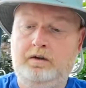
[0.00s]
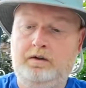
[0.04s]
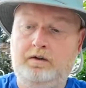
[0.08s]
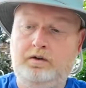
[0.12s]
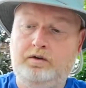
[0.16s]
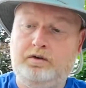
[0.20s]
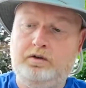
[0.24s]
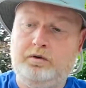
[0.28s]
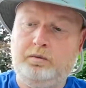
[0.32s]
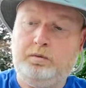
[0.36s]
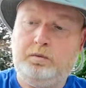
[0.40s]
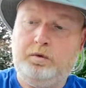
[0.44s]

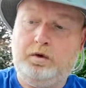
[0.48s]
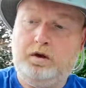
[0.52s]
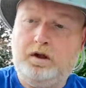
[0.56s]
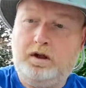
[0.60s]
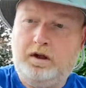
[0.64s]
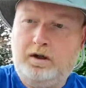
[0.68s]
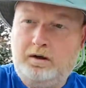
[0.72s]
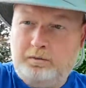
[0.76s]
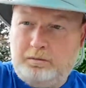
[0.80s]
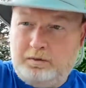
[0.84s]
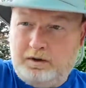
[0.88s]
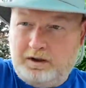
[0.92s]
It's a
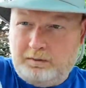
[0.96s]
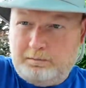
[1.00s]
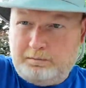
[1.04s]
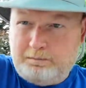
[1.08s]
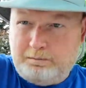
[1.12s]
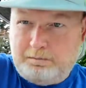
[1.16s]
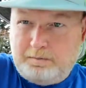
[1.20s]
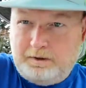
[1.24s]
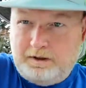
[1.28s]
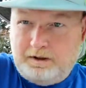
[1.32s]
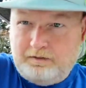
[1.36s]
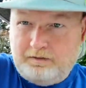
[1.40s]
worm with a
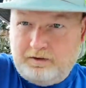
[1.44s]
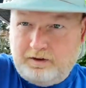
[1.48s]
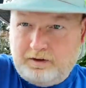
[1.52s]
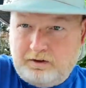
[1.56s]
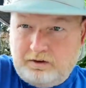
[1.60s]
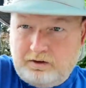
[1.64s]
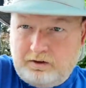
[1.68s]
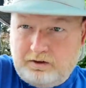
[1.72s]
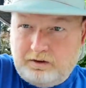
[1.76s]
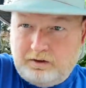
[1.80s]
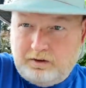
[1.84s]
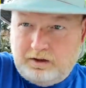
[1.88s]
bit of a
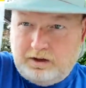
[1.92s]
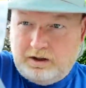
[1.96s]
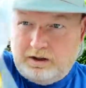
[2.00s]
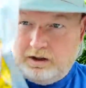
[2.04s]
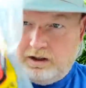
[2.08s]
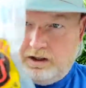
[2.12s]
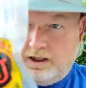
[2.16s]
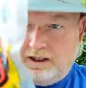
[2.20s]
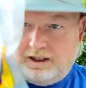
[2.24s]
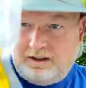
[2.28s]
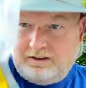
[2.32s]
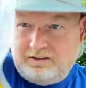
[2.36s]

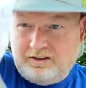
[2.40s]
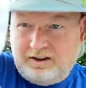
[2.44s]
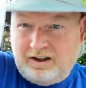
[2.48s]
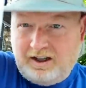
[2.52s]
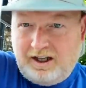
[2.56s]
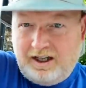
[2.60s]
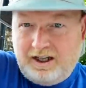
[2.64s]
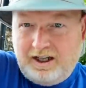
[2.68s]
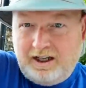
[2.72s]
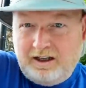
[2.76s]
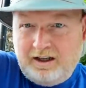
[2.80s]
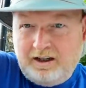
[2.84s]
skinny
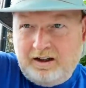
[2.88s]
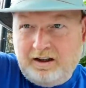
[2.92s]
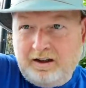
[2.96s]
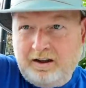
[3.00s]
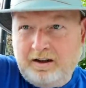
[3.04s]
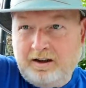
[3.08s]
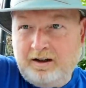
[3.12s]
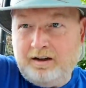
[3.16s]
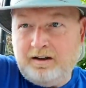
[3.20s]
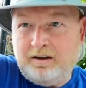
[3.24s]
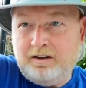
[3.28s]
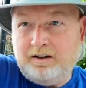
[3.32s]

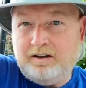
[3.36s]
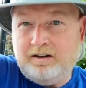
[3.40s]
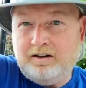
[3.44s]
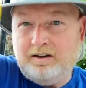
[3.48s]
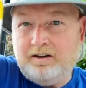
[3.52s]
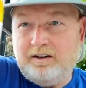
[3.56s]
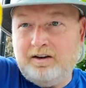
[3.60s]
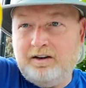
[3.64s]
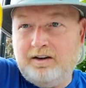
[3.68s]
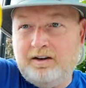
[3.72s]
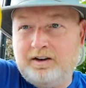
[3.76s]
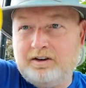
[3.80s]
tail.
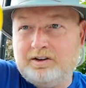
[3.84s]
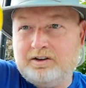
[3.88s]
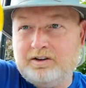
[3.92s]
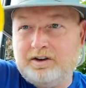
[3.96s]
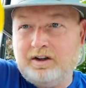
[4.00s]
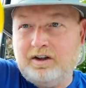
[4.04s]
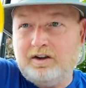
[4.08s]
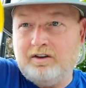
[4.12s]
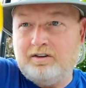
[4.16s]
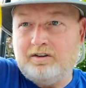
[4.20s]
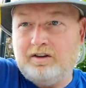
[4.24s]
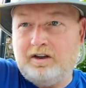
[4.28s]

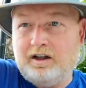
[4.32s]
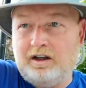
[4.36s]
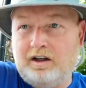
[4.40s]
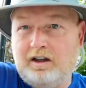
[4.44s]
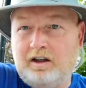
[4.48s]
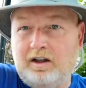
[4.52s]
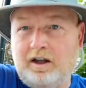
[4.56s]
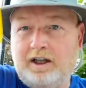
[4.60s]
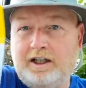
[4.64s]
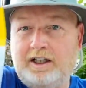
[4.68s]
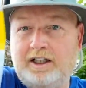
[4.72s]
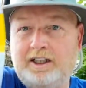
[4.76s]
Interesting.
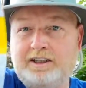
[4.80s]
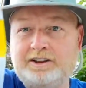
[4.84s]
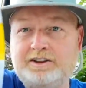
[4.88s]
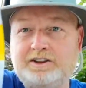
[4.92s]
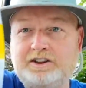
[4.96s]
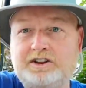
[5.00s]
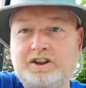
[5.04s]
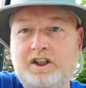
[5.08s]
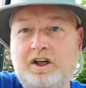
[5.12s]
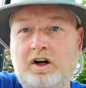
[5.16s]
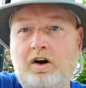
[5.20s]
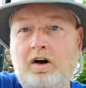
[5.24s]
Lucky
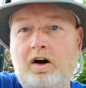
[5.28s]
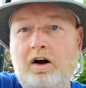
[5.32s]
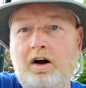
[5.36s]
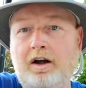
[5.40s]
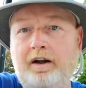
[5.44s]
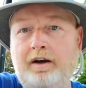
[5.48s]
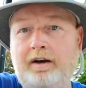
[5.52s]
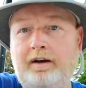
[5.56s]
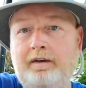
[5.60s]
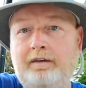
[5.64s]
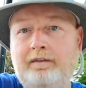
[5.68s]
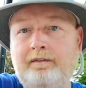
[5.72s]
John.